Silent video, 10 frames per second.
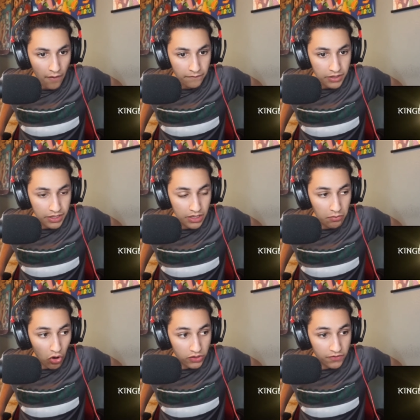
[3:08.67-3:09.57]
Kingdom
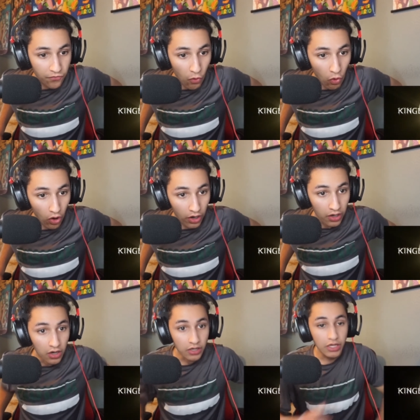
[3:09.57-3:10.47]
Hearts 4.
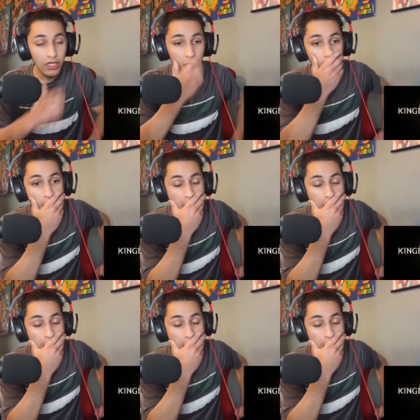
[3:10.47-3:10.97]
Yo!